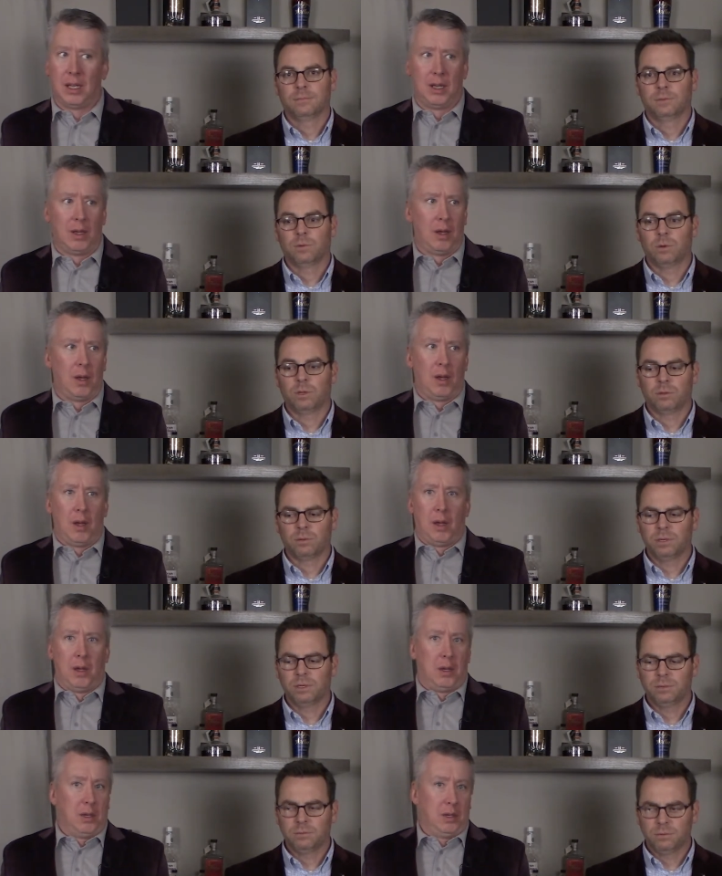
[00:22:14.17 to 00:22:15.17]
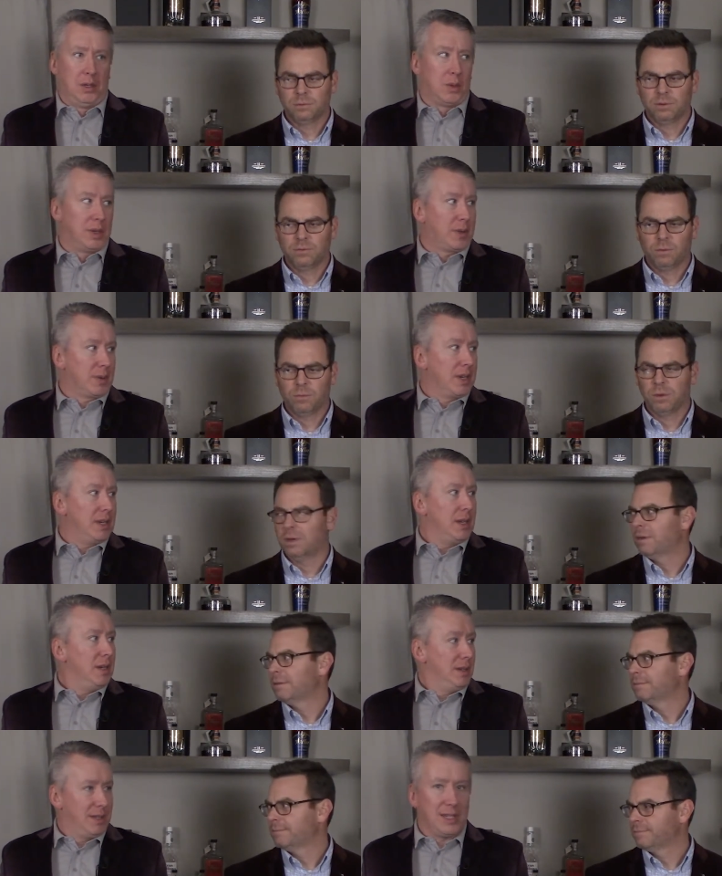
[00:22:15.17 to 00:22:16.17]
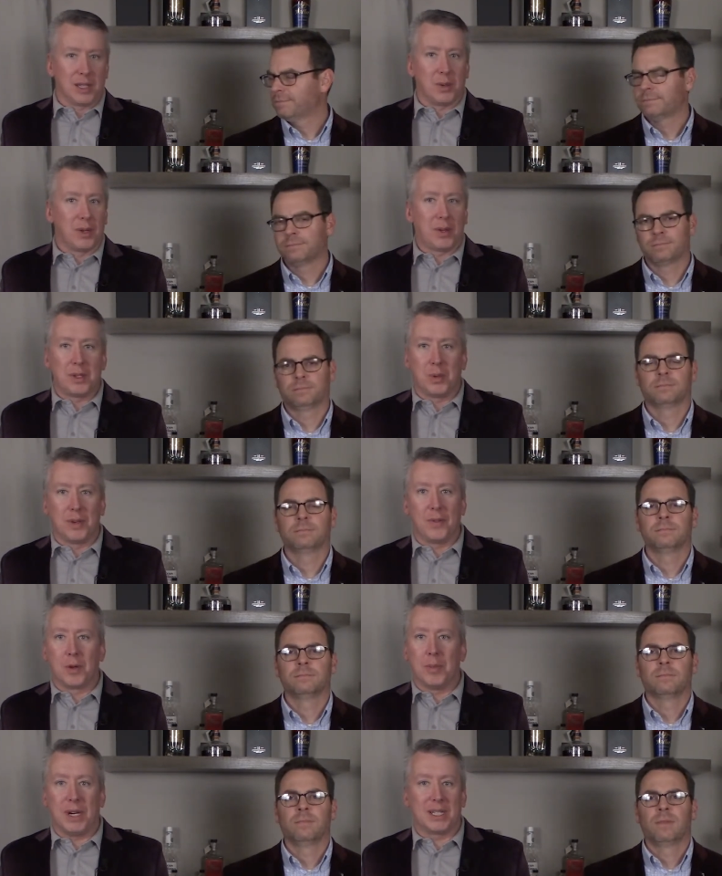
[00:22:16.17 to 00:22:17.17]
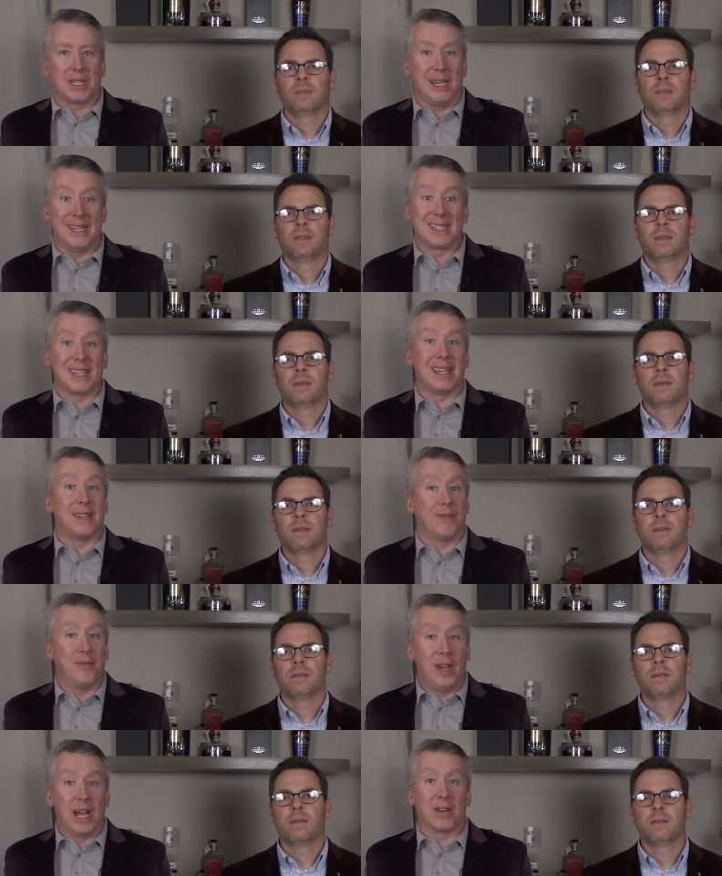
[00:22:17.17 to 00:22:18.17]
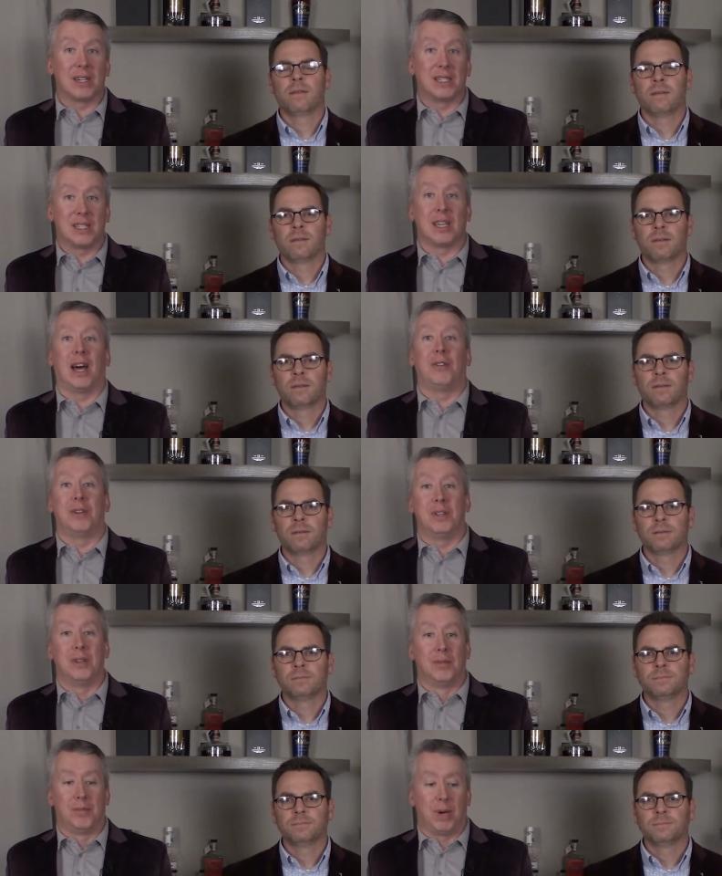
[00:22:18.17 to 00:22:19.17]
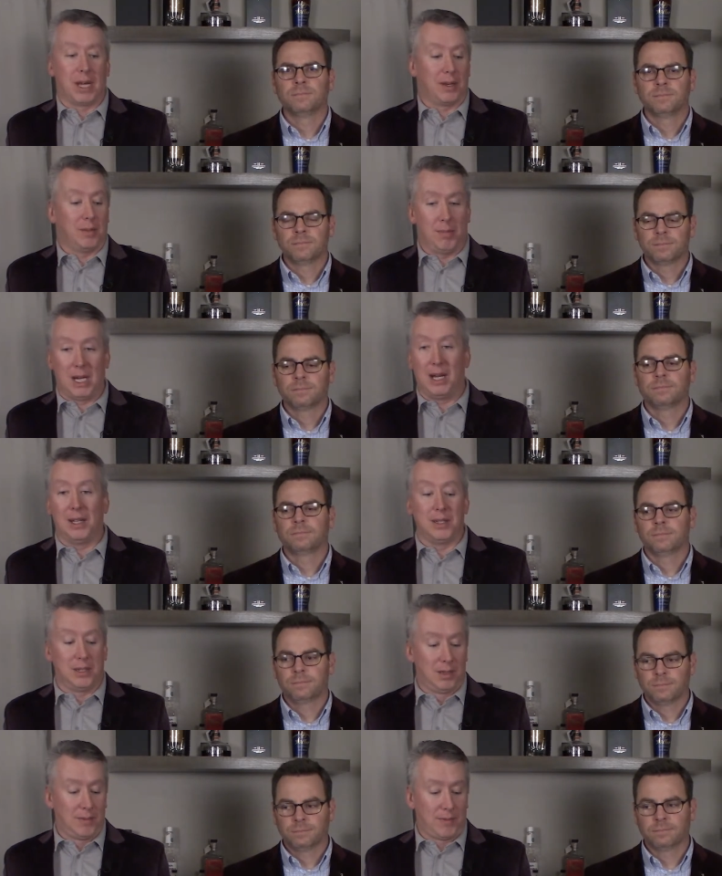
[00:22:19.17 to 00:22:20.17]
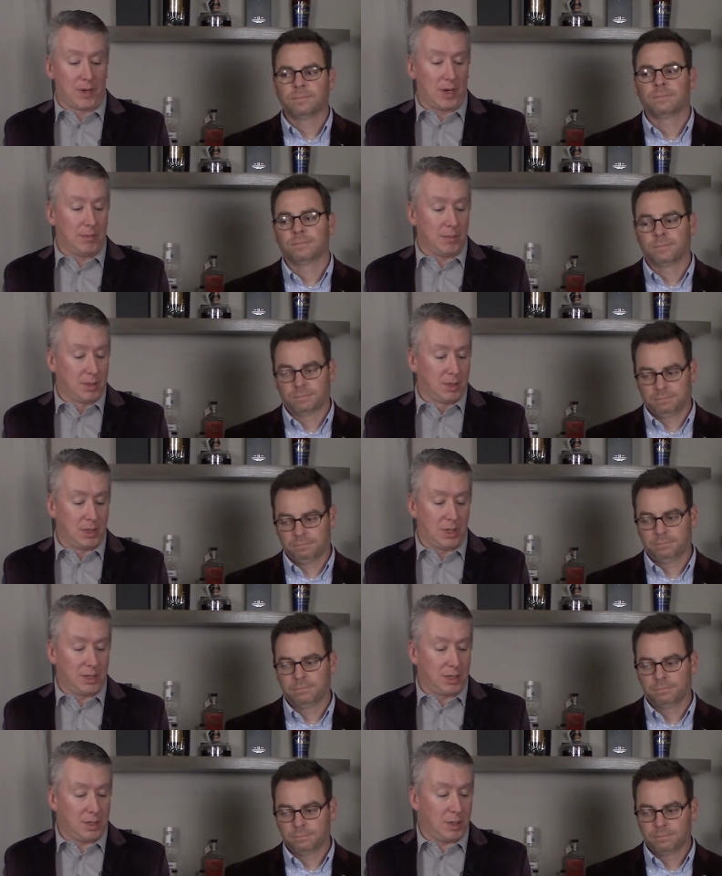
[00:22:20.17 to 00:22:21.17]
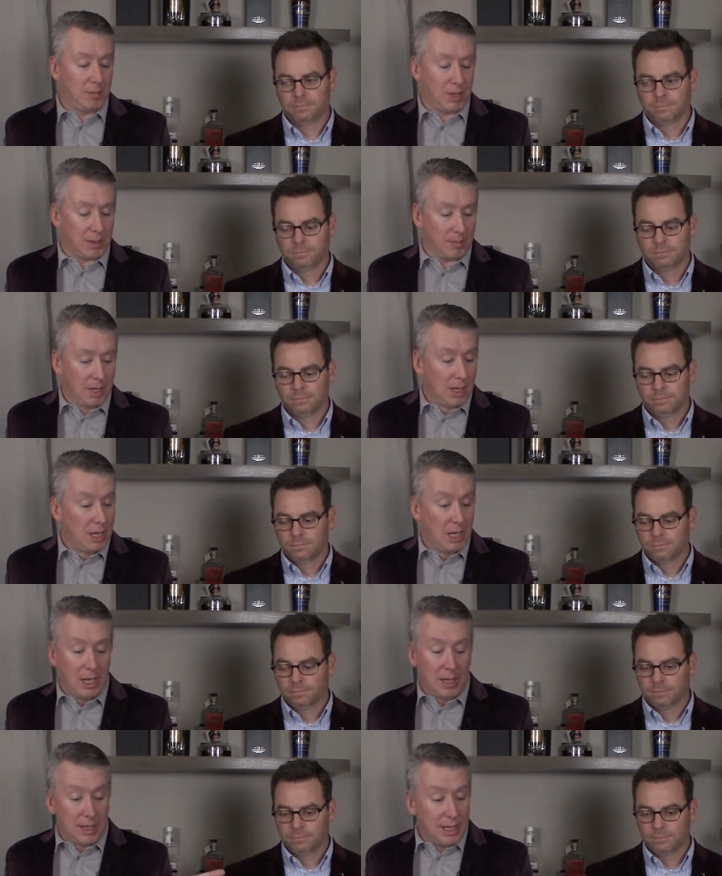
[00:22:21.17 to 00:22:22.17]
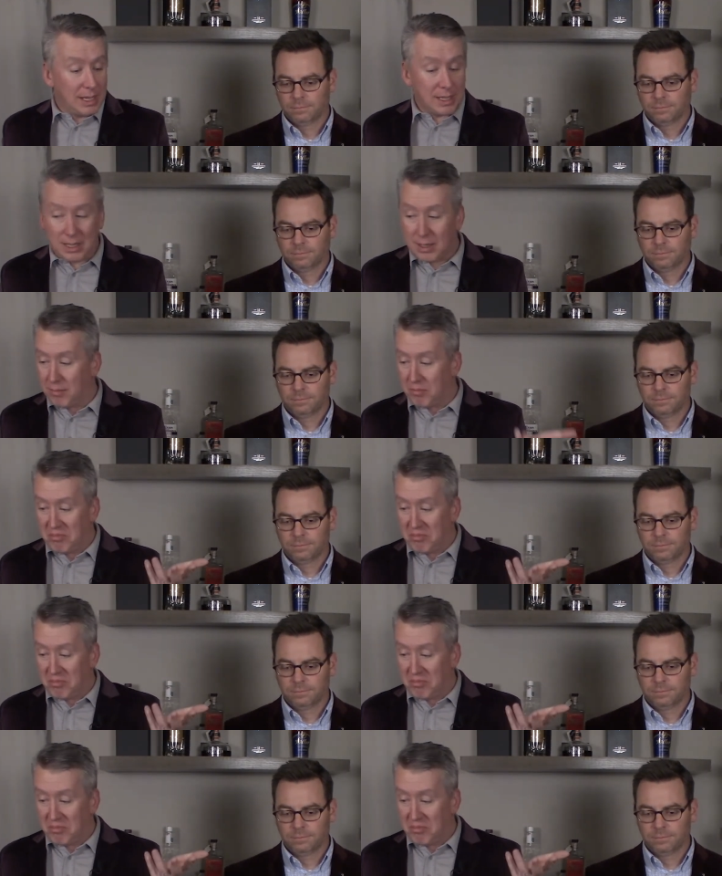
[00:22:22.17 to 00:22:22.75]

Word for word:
Speaker 1: 23, 23 yeah, 23, 24 bucks. It's a very solid bottled and bond from the Jim Beam. This